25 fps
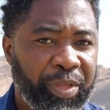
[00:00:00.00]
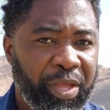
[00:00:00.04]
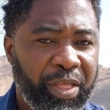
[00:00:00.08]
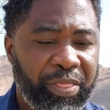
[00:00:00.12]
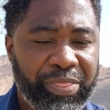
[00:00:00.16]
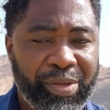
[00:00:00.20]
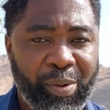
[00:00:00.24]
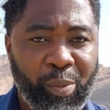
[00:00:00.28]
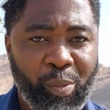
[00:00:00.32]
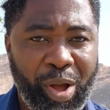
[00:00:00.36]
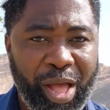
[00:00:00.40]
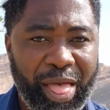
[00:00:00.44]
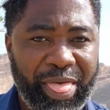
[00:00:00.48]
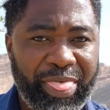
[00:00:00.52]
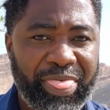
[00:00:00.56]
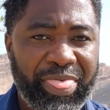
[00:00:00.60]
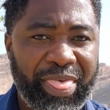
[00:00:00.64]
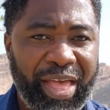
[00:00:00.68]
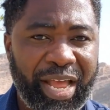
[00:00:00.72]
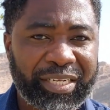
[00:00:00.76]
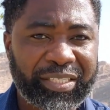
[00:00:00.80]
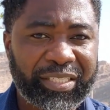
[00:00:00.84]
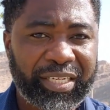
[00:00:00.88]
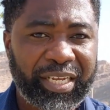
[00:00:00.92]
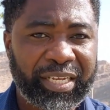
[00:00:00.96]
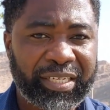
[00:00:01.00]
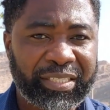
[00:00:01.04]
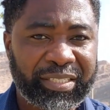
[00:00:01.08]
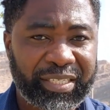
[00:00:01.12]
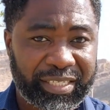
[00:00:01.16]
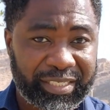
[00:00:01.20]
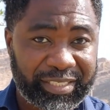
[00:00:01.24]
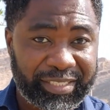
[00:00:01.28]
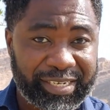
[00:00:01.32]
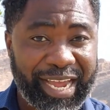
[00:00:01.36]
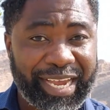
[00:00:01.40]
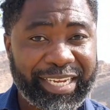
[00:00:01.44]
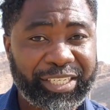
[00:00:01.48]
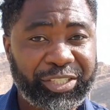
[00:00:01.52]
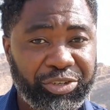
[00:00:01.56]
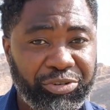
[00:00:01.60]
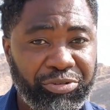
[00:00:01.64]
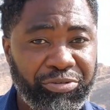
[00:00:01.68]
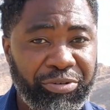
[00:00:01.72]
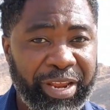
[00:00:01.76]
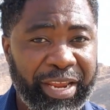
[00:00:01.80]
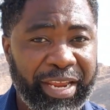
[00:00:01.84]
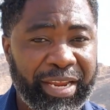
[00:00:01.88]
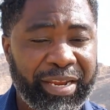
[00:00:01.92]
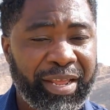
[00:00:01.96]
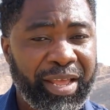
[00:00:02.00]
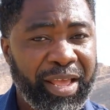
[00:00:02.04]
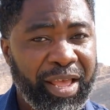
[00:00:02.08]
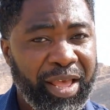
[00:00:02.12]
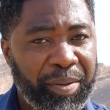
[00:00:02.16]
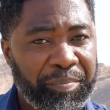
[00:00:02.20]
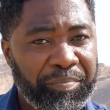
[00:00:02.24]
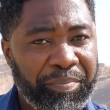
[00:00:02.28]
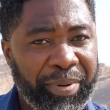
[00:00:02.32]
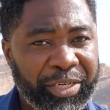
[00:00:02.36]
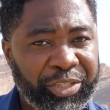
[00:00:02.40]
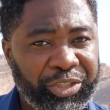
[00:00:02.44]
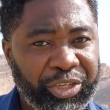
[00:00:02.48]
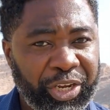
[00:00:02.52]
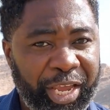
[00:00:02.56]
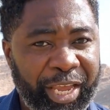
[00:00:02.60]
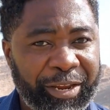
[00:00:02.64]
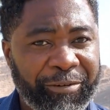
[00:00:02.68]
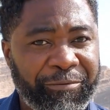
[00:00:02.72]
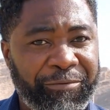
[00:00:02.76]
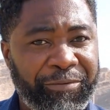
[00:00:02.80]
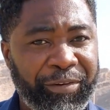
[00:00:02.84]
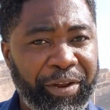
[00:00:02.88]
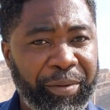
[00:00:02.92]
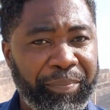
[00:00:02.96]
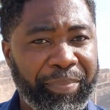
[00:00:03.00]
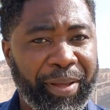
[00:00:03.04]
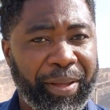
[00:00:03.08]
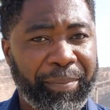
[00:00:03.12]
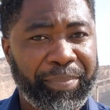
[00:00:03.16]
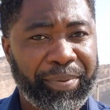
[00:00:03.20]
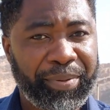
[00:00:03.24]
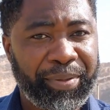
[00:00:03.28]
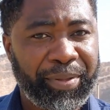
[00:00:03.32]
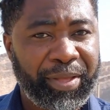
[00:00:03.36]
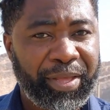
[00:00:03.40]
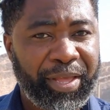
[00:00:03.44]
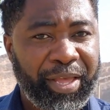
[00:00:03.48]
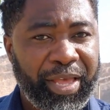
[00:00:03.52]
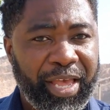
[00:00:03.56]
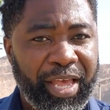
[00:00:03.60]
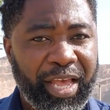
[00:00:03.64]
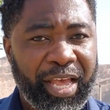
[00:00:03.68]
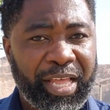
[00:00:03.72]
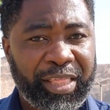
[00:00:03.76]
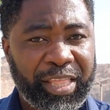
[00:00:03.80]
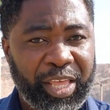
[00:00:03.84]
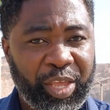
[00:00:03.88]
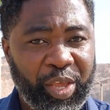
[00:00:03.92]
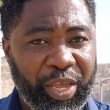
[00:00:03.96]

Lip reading: the one that is a touch screen, but you can flip up and then you